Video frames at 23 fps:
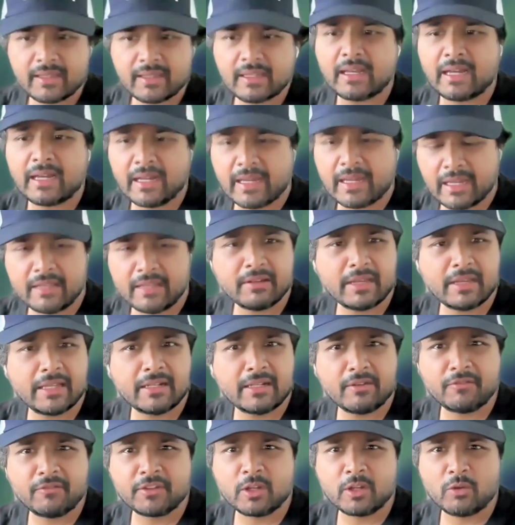Yeah.
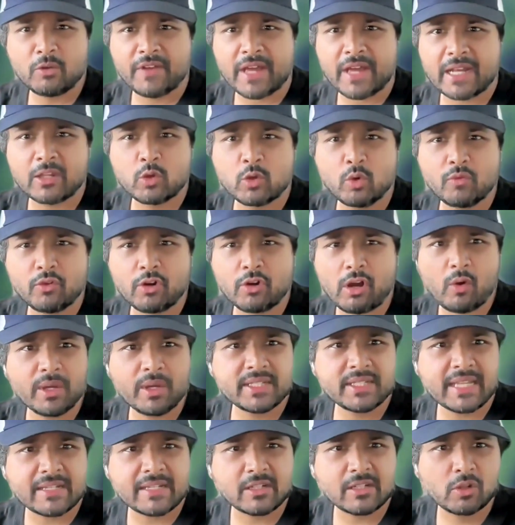Vancouver
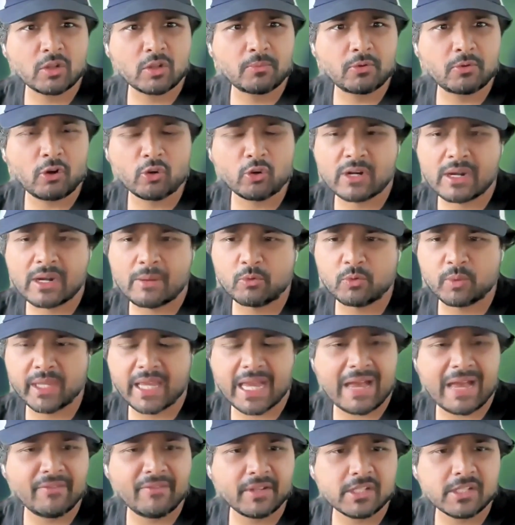always has a good program when
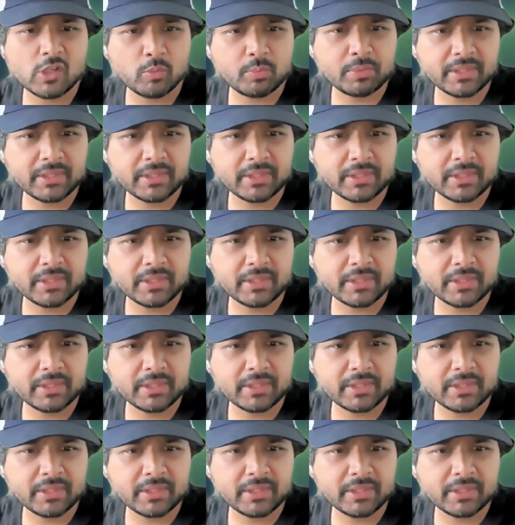we have it.